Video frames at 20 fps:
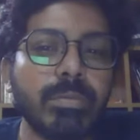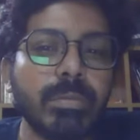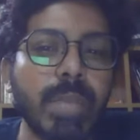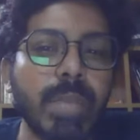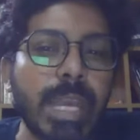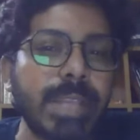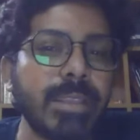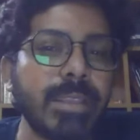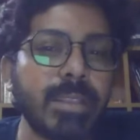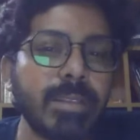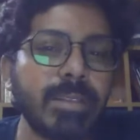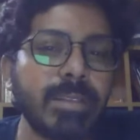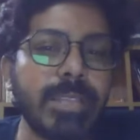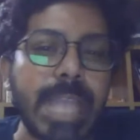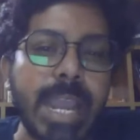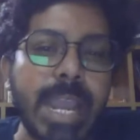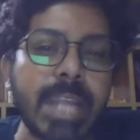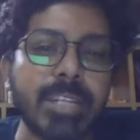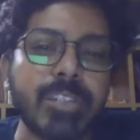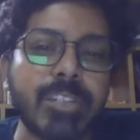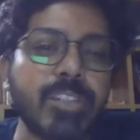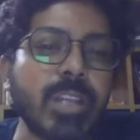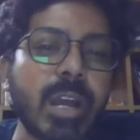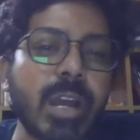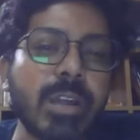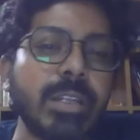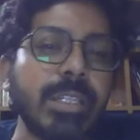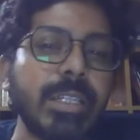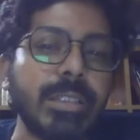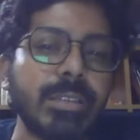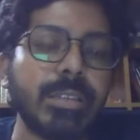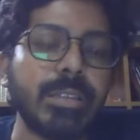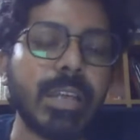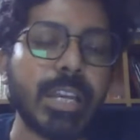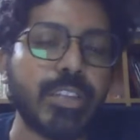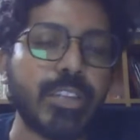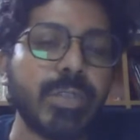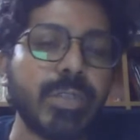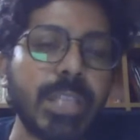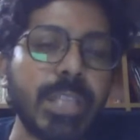And that journey
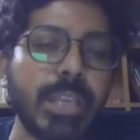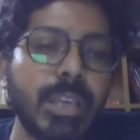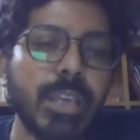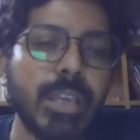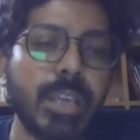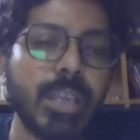actually